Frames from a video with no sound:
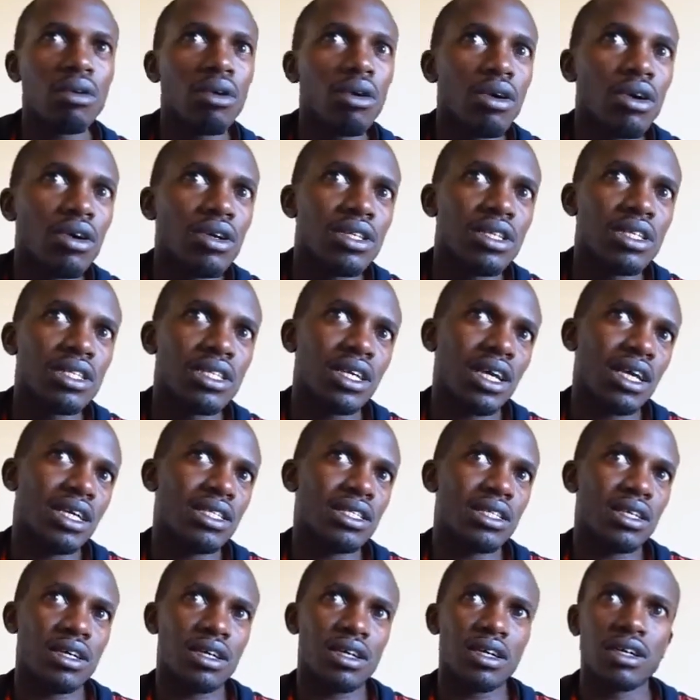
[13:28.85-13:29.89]
oh, these
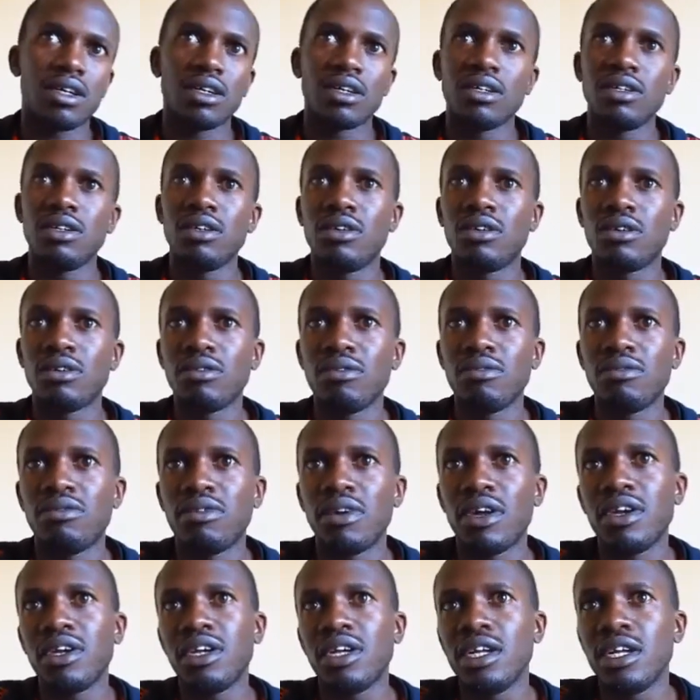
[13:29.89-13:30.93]
guys are, you know,
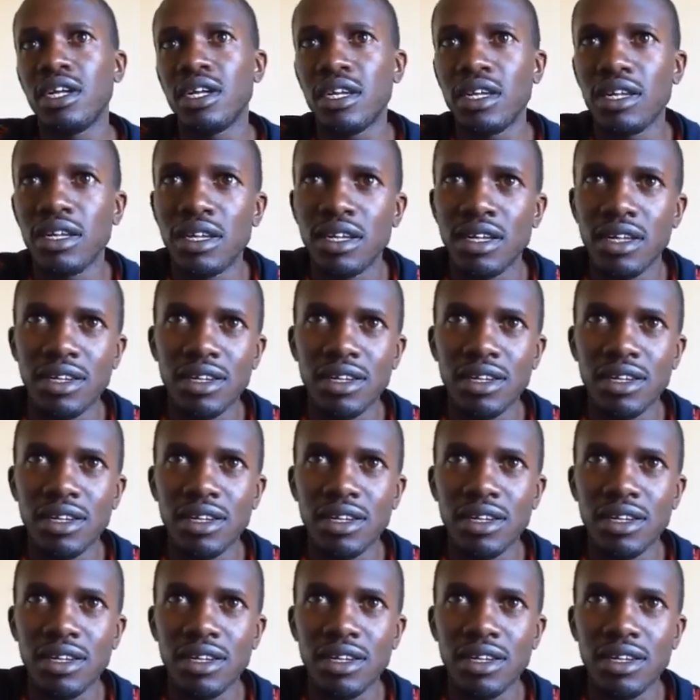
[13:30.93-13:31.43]
very,